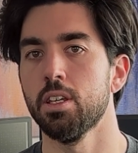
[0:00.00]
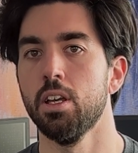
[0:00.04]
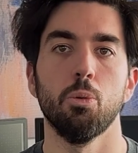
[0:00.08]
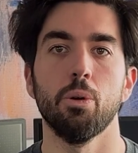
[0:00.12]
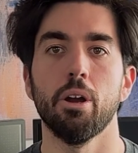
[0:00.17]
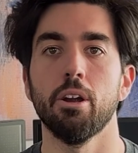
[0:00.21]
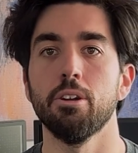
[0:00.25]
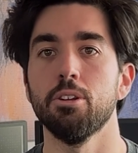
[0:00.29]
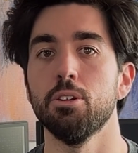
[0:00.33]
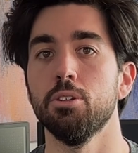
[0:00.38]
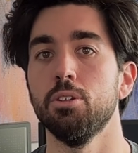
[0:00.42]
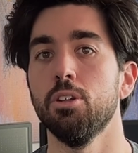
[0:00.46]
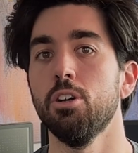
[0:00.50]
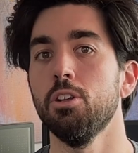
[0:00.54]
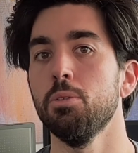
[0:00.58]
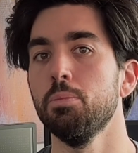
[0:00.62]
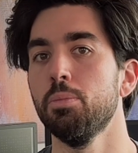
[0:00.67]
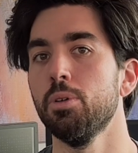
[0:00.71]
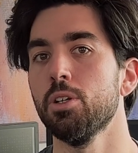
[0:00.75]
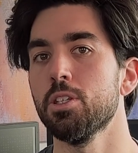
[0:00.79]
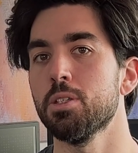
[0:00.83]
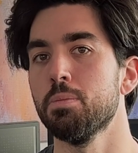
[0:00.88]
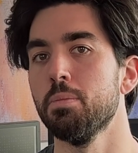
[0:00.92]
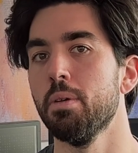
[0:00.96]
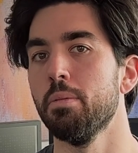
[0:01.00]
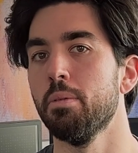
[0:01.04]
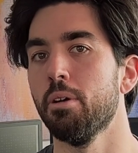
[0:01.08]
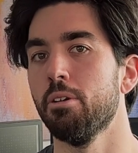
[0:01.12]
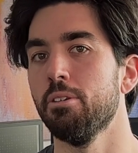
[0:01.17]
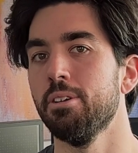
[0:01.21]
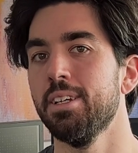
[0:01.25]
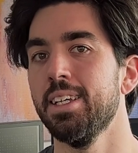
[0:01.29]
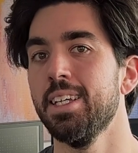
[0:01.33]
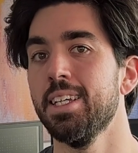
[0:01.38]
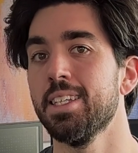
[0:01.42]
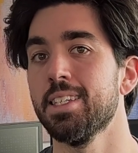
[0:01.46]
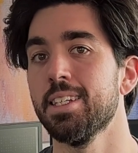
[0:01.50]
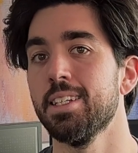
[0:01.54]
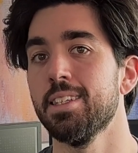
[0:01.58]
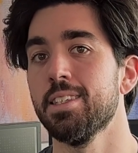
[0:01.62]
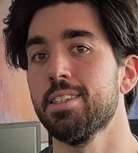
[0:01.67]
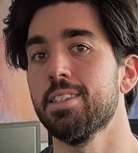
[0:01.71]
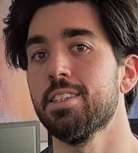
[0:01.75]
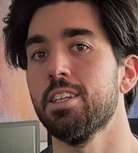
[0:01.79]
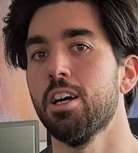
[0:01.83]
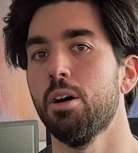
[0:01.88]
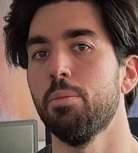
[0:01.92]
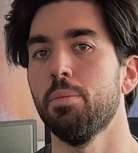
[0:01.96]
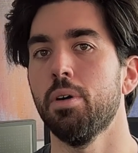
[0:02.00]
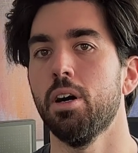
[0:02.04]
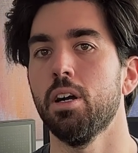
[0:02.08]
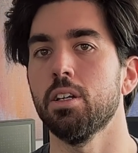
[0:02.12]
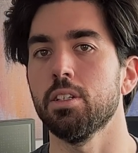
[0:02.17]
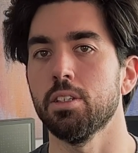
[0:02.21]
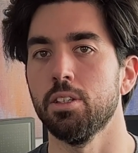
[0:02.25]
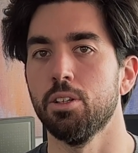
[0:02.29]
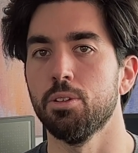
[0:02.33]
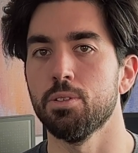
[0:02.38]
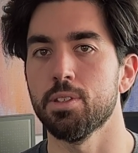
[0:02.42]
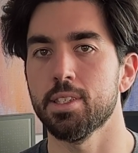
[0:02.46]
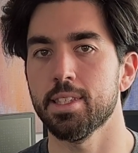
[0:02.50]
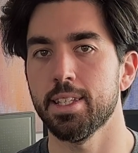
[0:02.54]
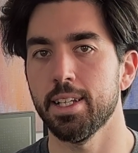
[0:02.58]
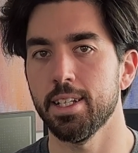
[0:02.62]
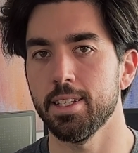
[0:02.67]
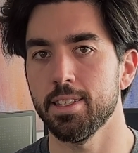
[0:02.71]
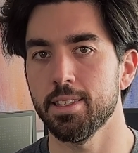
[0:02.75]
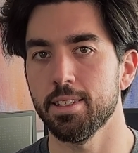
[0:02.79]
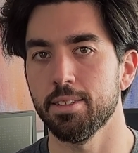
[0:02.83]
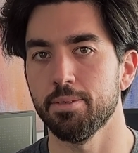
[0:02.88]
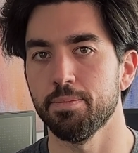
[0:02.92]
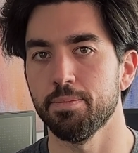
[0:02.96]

where your notebook's memory is in some unknown state.